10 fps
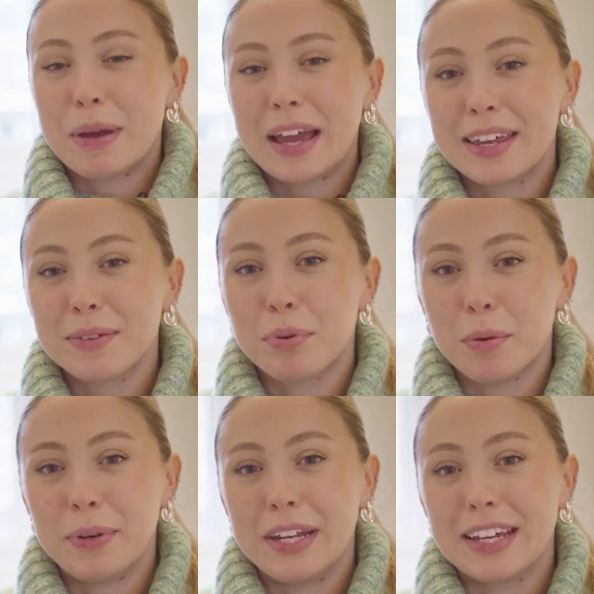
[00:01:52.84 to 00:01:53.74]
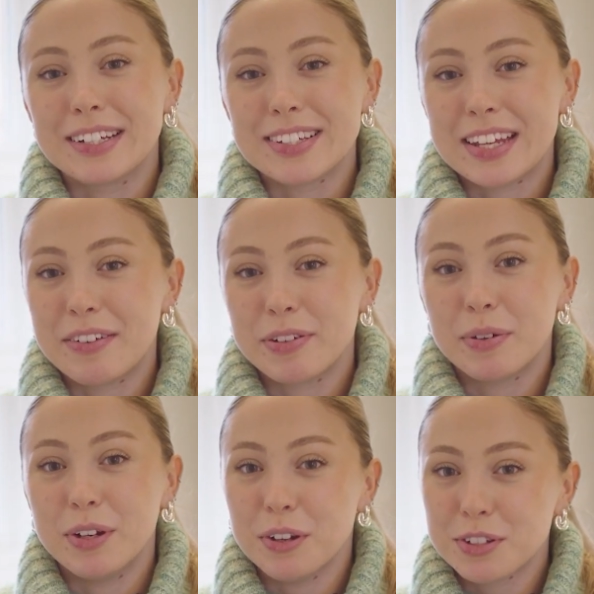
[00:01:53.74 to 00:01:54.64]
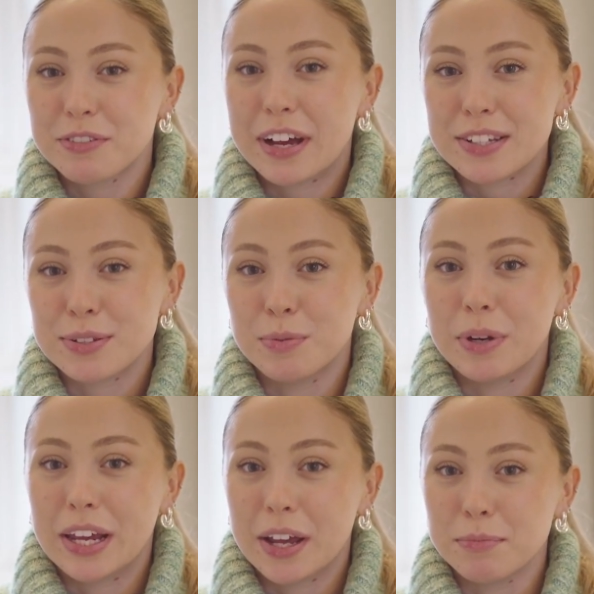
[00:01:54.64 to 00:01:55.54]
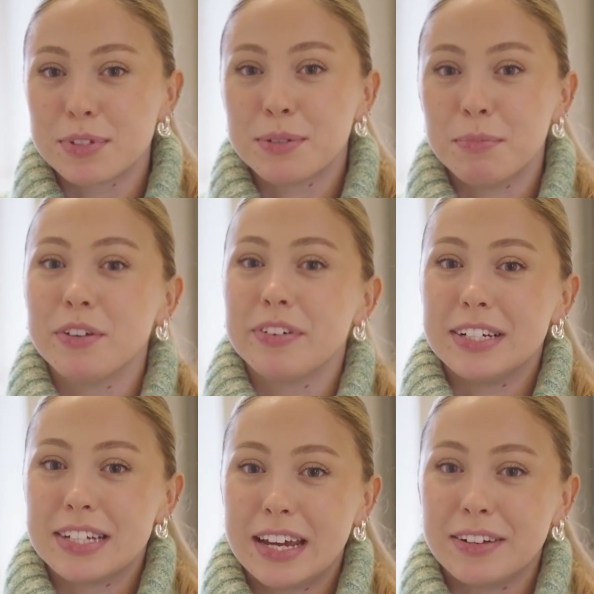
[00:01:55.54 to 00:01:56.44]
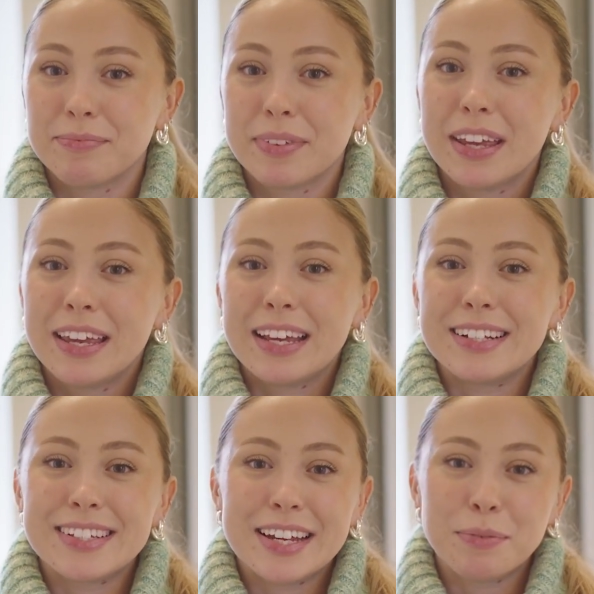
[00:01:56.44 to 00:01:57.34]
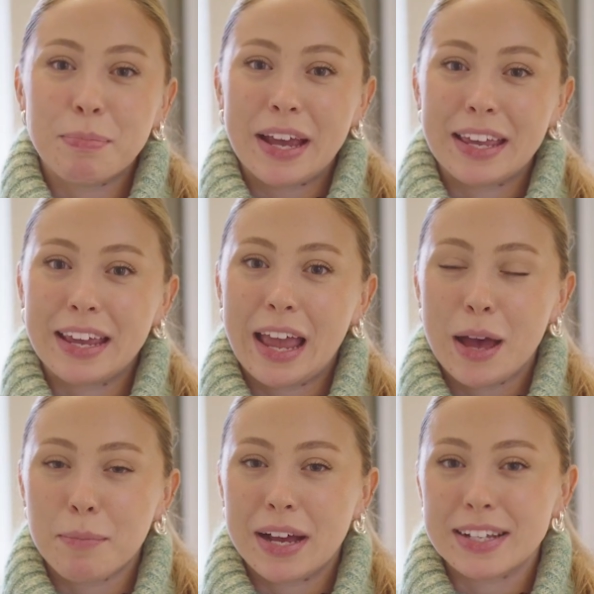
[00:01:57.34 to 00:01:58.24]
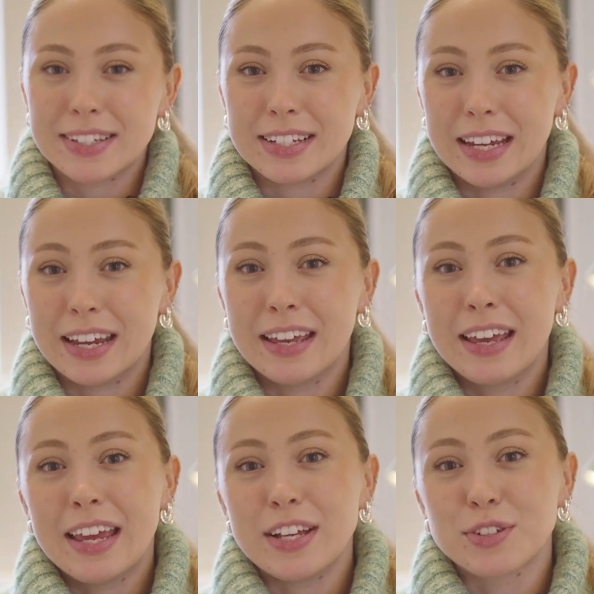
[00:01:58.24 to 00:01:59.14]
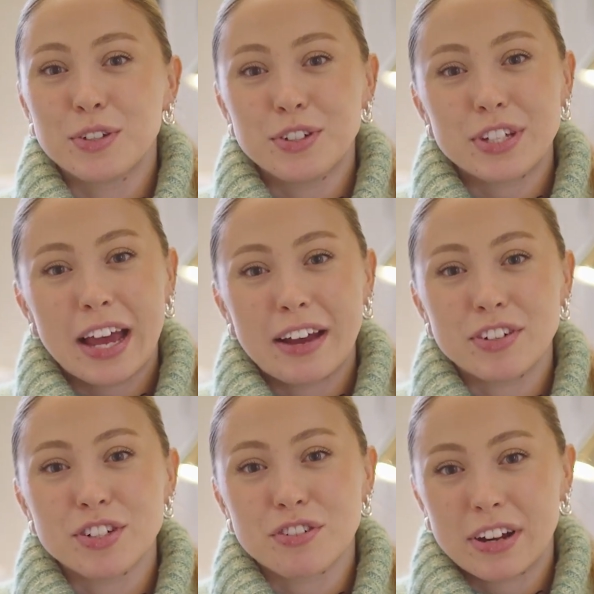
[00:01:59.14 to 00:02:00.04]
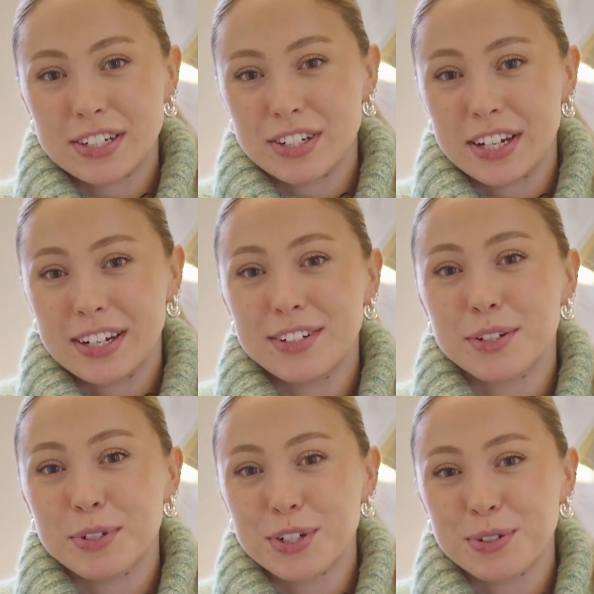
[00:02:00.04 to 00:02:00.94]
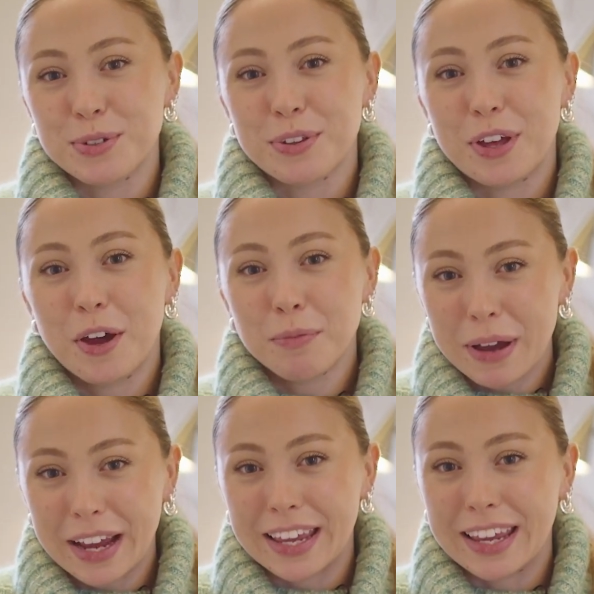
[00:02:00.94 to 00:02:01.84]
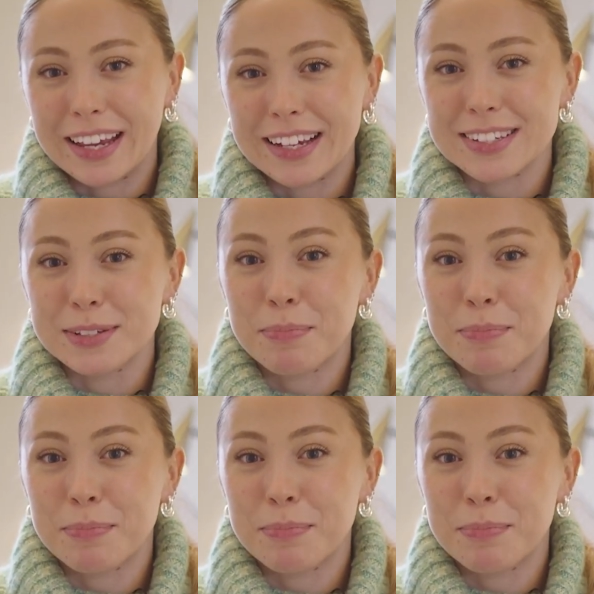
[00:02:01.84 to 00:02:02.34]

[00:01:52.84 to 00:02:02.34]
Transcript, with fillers: Packing properly can save you a lot of hassle when it comes to moving day. Instead of packing haphazardly, it's good to have a strategy to ensure that unpacking is as